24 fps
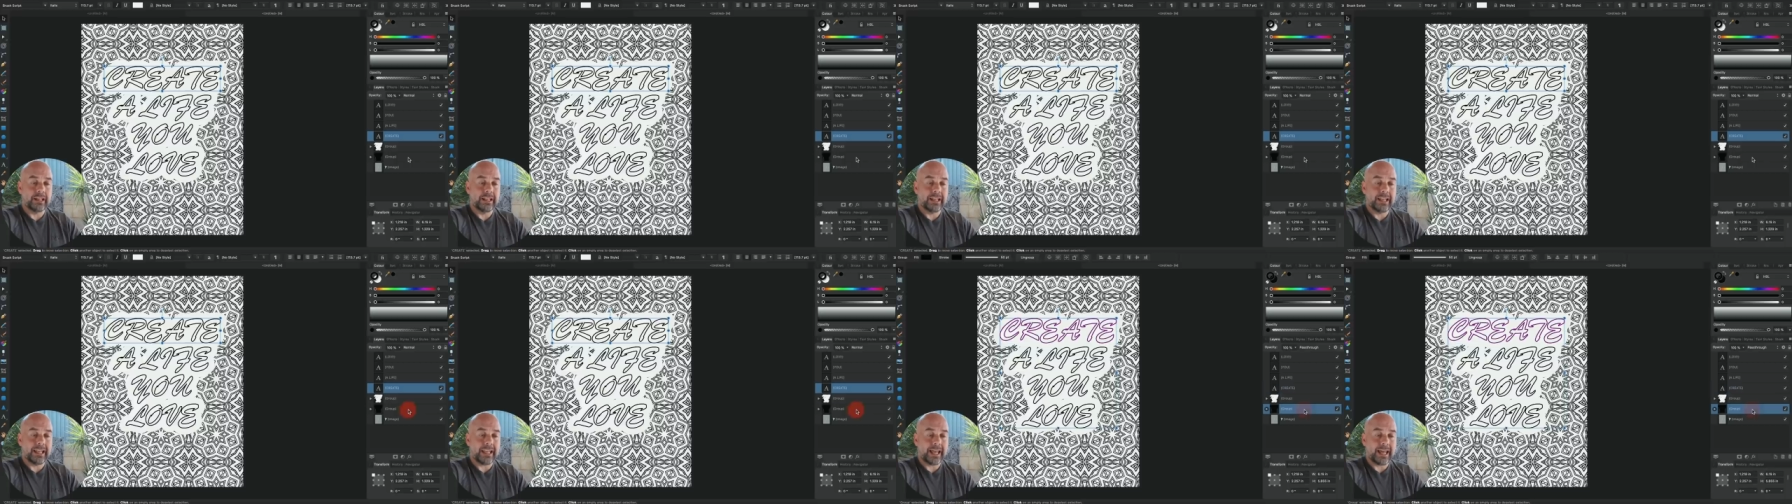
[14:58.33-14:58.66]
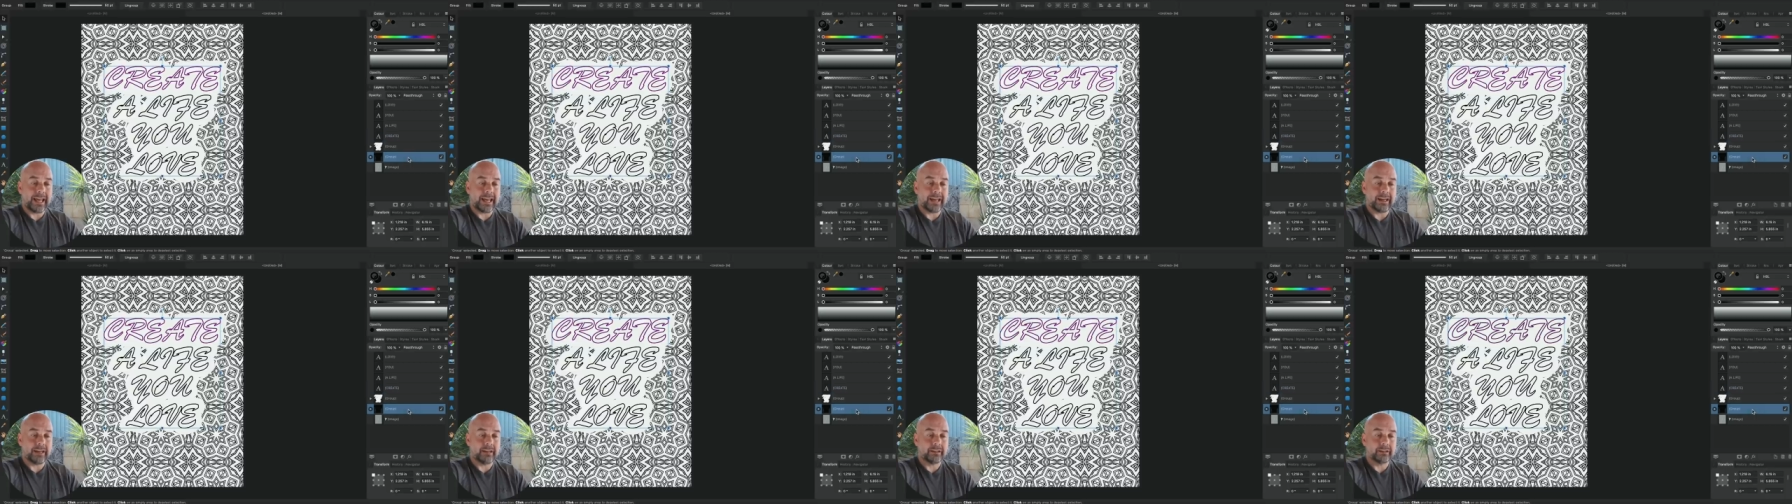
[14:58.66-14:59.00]

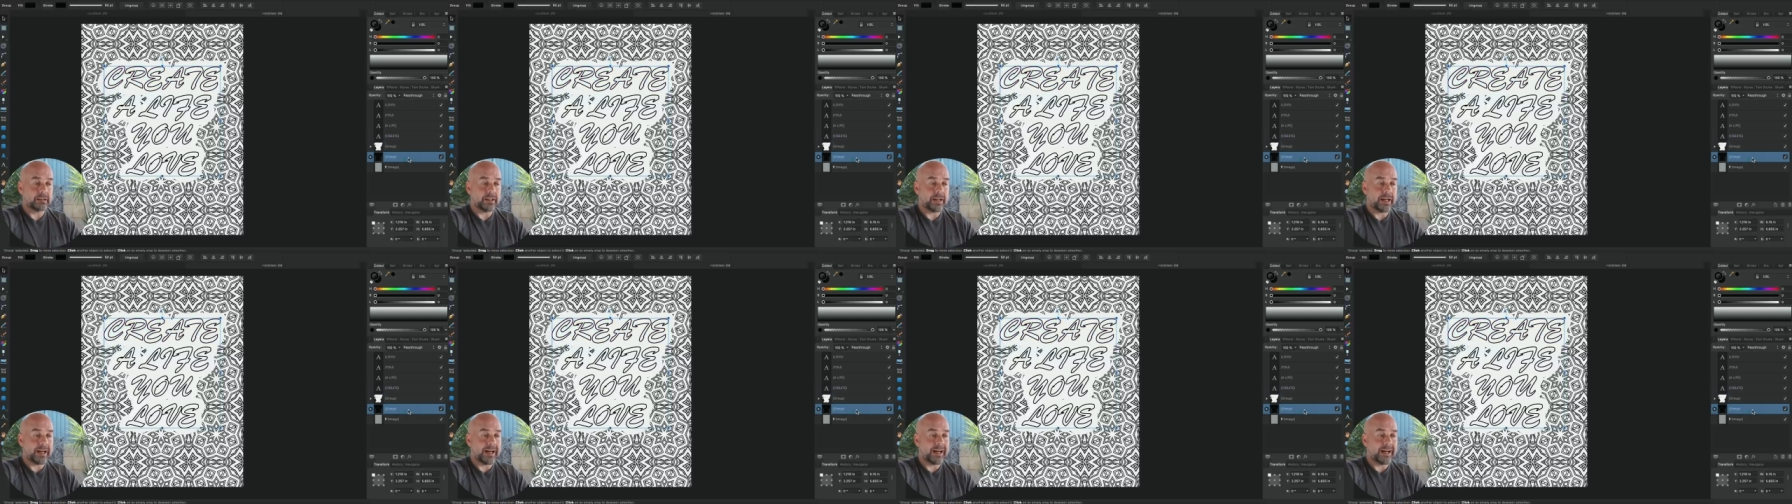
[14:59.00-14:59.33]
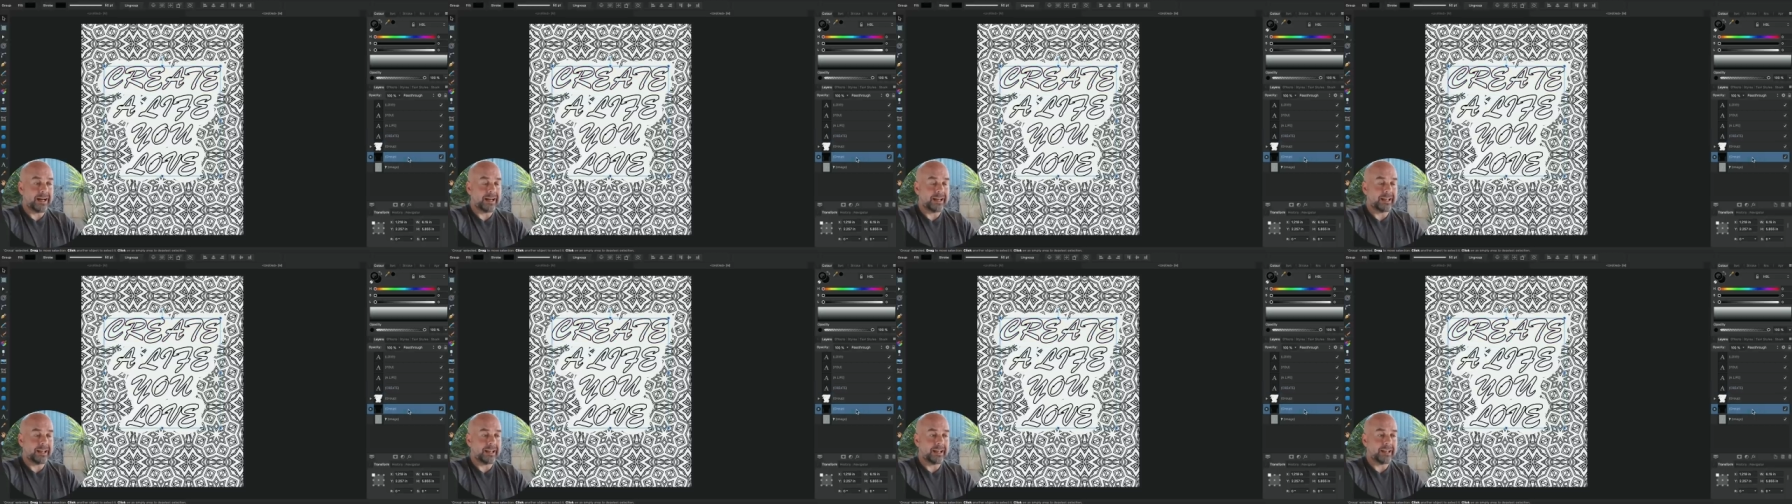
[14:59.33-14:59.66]
layer that
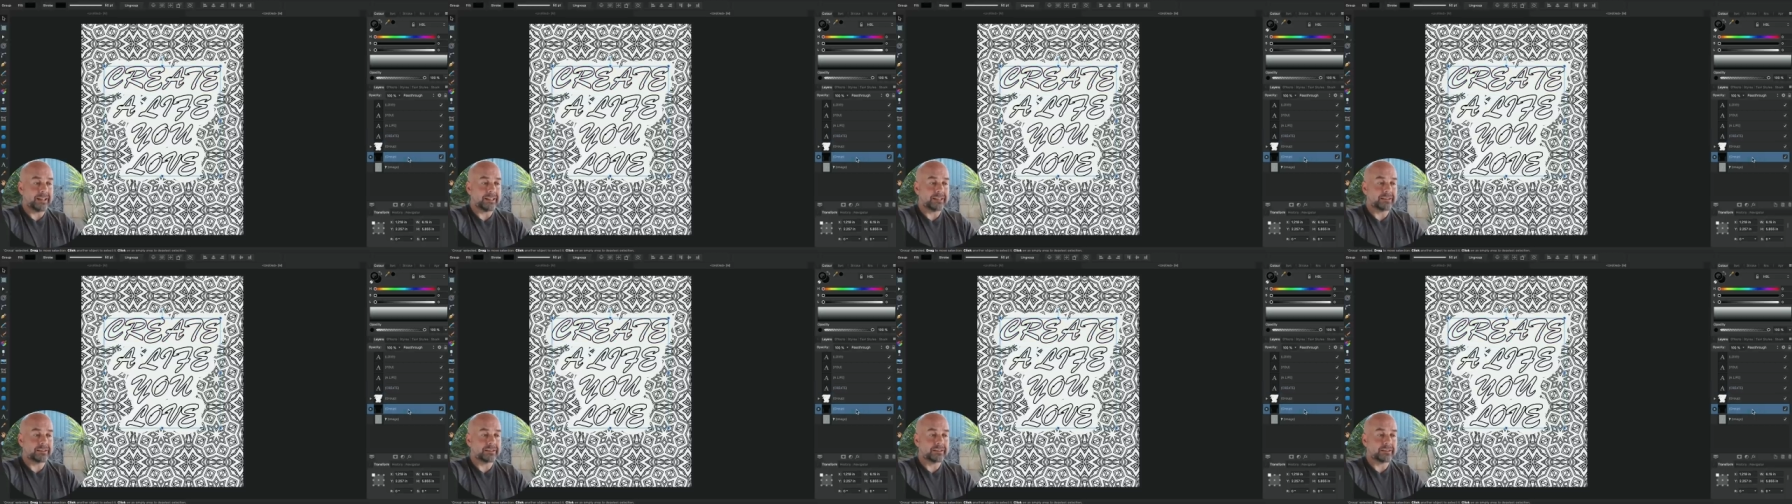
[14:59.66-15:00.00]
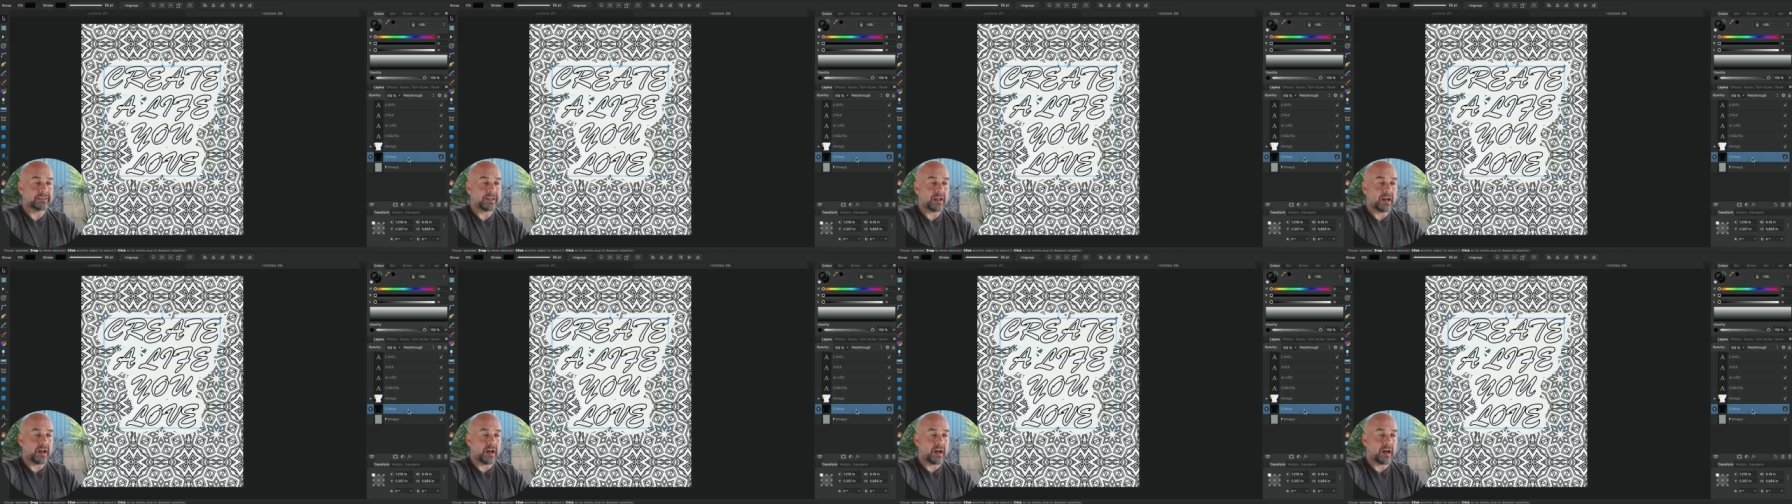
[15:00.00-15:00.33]

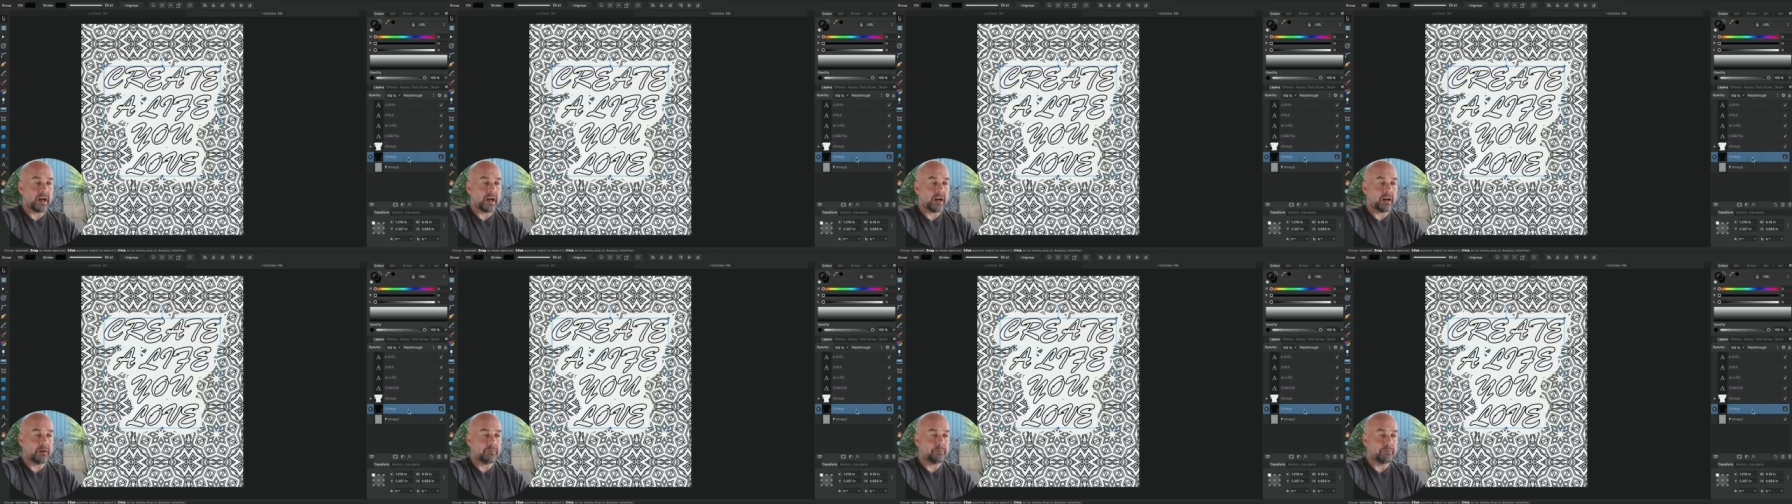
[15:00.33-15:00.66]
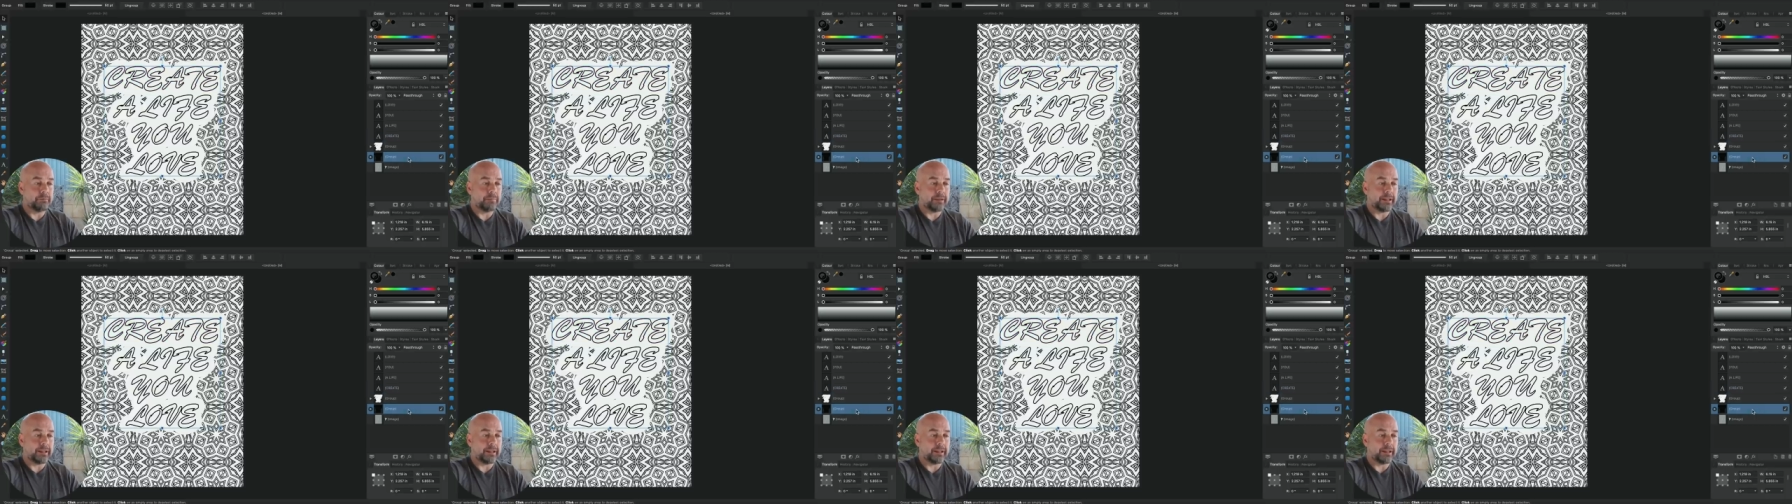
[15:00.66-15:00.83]
highlights our